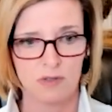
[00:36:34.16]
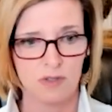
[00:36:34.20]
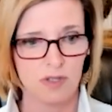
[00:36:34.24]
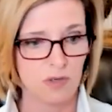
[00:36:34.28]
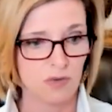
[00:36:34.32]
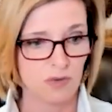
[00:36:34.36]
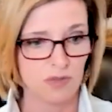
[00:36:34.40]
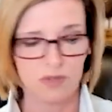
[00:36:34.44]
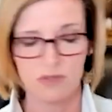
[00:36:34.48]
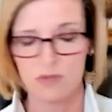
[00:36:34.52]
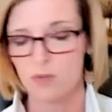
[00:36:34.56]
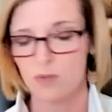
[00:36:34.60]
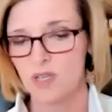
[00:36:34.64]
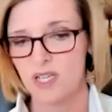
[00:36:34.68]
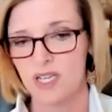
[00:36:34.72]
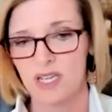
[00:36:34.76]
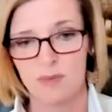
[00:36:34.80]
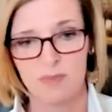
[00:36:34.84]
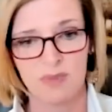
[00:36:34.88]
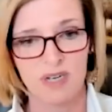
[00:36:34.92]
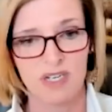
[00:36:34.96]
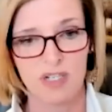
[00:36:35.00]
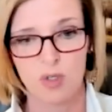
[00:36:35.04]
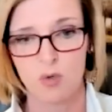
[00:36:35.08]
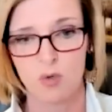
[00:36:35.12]
you know, it
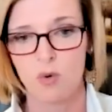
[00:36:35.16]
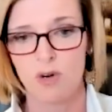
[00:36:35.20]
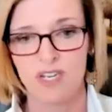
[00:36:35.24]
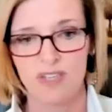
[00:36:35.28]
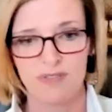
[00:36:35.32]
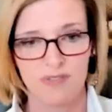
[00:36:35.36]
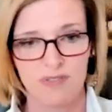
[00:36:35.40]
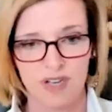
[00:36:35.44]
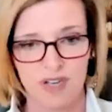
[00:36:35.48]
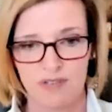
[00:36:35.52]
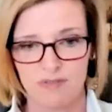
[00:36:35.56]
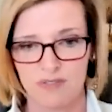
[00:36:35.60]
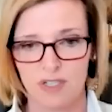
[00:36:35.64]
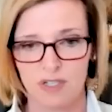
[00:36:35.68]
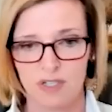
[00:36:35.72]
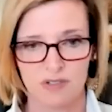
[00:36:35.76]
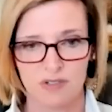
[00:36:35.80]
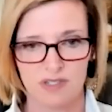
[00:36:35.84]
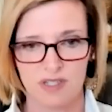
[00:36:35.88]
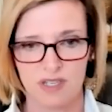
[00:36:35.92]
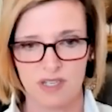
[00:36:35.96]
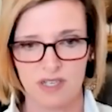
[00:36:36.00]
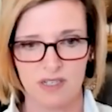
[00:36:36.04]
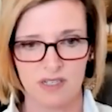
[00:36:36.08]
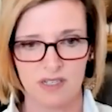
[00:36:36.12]
had been 25
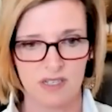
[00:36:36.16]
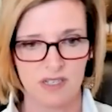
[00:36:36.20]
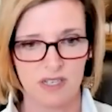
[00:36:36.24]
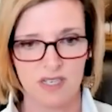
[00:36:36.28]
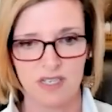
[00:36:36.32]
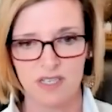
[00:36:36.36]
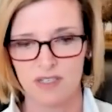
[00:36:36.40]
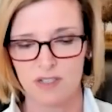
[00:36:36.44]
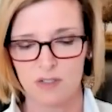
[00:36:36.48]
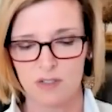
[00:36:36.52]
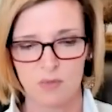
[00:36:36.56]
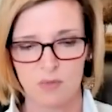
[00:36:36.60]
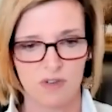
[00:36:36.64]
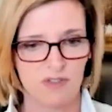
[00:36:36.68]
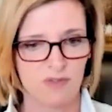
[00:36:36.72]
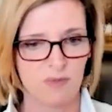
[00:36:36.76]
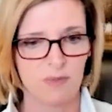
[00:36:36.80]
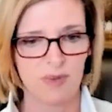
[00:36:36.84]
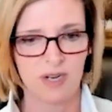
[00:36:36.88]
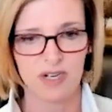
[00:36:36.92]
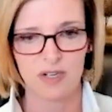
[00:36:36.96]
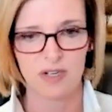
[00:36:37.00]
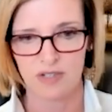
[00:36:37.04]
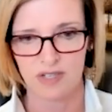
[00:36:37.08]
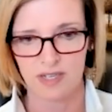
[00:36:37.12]
years that he and his wife
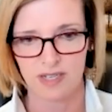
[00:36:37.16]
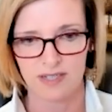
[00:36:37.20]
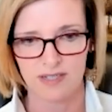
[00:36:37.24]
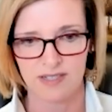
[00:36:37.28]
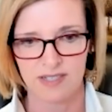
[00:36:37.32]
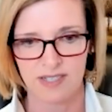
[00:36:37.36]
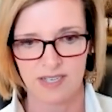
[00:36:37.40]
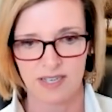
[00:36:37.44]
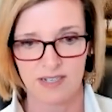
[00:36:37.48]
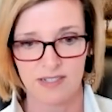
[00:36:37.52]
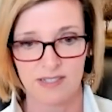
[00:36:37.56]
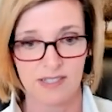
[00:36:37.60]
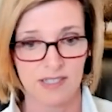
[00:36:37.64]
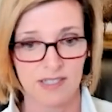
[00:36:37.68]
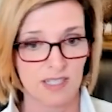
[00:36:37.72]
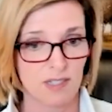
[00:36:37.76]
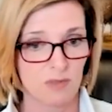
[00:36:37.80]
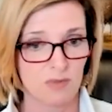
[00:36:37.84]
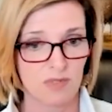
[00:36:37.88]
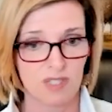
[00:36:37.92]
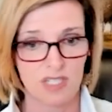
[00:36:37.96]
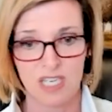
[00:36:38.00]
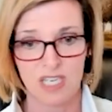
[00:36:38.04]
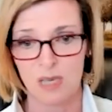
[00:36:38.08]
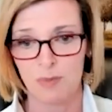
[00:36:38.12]
barely had sex, and
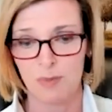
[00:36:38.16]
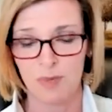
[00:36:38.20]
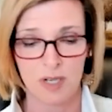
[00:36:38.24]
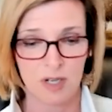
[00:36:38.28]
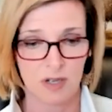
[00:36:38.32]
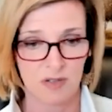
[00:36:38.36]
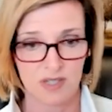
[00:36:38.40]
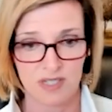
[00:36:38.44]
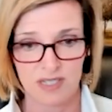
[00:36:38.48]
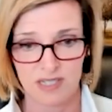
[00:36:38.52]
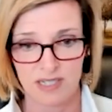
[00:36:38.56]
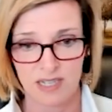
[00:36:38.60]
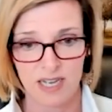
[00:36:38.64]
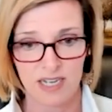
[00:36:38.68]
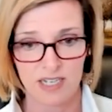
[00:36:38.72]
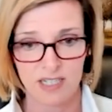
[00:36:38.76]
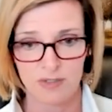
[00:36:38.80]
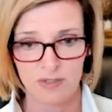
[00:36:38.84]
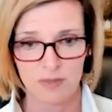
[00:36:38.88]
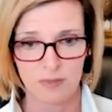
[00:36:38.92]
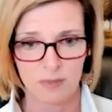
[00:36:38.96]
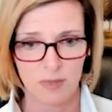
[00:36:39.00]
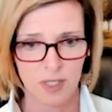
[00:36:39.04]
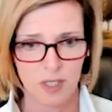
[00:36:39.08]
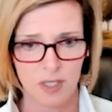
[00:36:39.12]
he was keeping all these
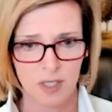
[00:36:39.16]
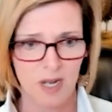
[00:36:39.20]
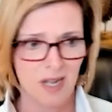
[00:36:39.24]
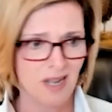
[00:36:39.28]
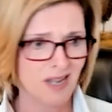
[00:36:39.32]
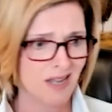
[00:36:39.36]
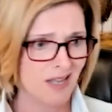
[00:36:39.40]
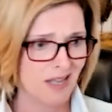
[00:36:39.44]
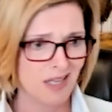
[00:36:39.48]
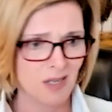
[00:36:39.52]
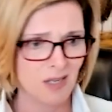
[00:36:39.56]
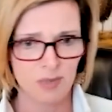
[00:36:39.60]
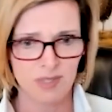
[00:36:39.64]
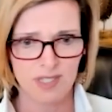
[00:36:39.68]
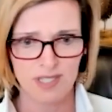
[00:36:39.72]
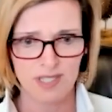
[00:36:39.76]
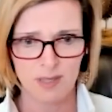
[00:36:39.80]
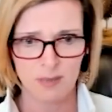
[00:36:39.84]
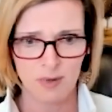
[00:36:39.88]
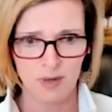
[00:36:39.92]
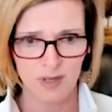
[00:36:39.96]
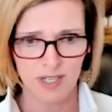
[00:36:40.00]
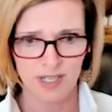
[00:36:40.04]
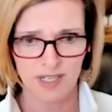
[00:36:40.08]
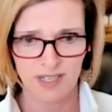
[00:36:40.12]
lies from her. Like, what's
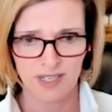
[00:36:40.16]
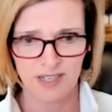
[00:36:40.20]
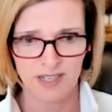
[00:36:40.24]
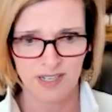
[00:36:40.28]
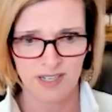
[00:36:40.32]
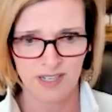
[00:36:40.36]
the point?